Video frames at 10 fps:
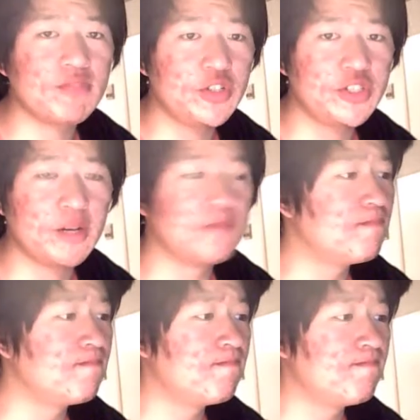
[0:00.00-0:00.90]
Good to know.
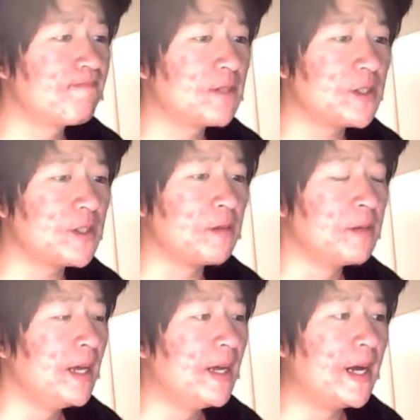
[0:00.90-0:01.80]
Good to
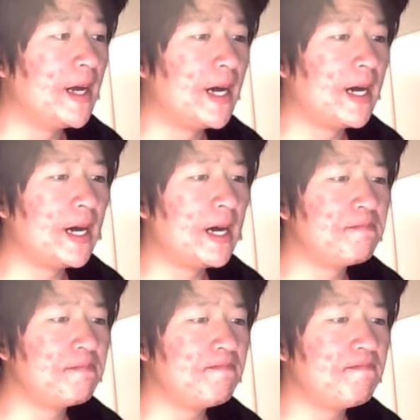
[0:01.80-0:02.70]
know.
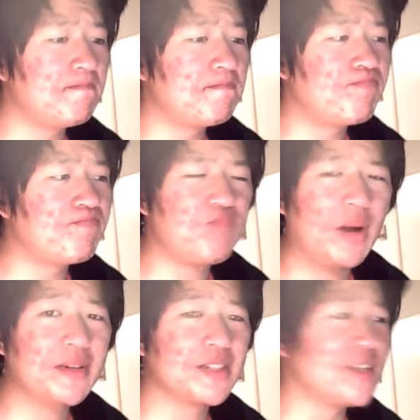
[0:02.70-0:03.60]
Um,
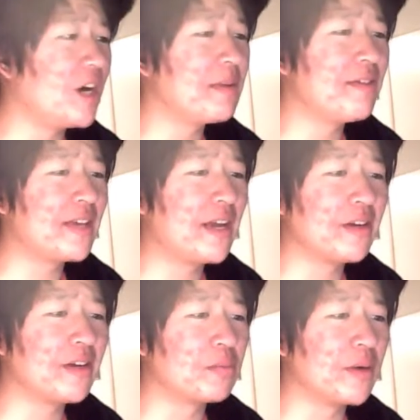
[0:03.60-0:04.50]
why would a dog be even
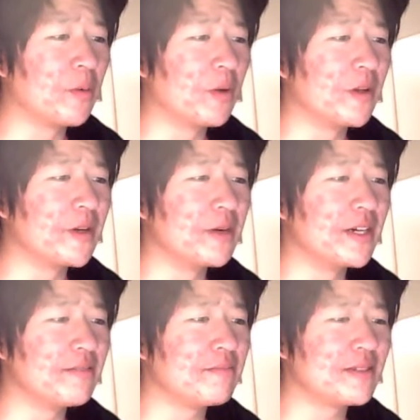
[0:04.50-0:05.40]
carrying a bread roll
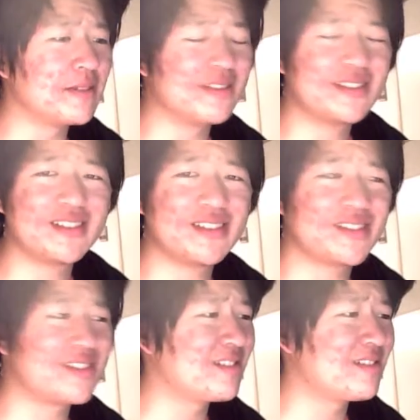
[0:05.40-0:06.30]
anyway? But it's
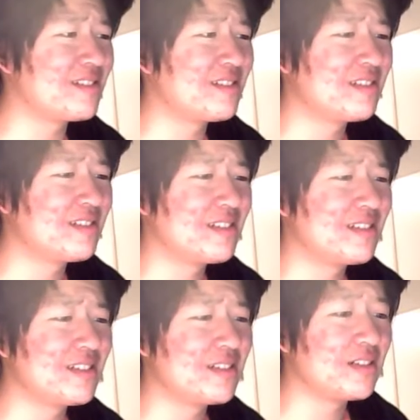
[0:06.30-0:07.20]
just...
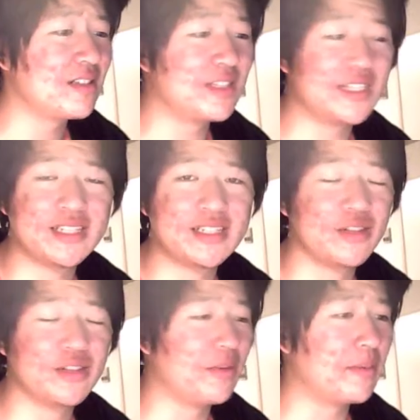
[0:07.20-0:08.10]
Did he
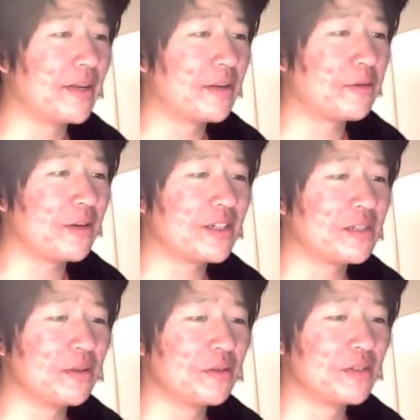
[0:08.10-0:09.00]
steal it from the bakery, I
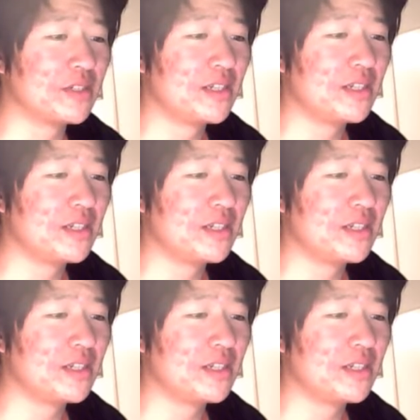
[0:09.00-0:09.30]
suppose?